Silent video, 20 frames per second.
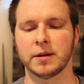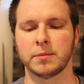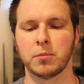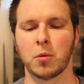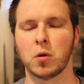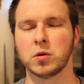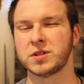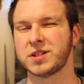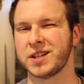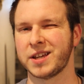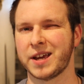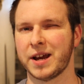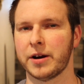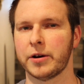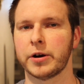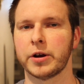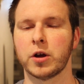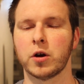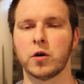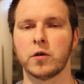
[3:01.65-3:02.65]
can mostly
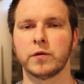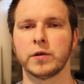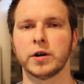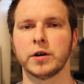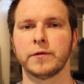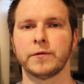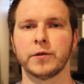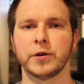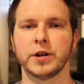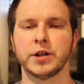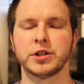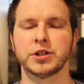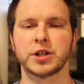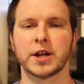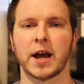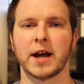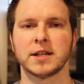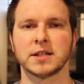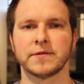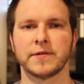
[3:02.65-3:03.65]
carry over for each
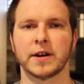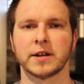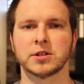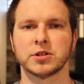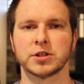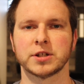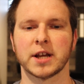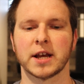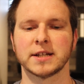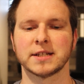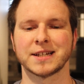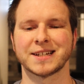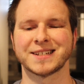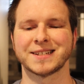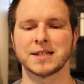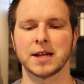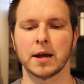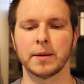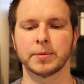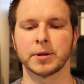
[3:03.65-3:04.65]
kinds of exercise
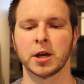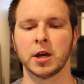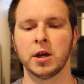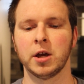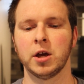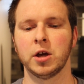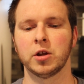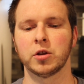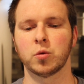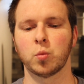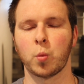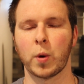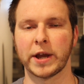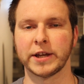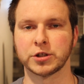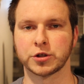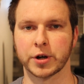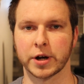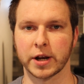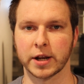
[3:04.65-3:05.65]
except
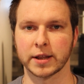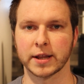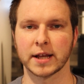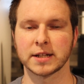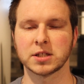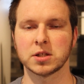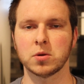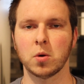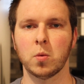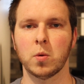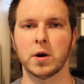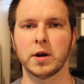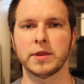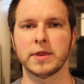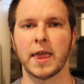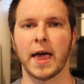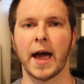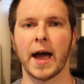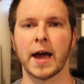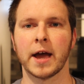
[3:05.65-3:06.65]
weight training. That's the
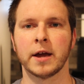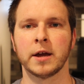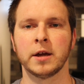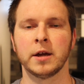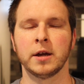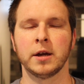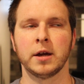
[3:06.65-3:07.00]
one that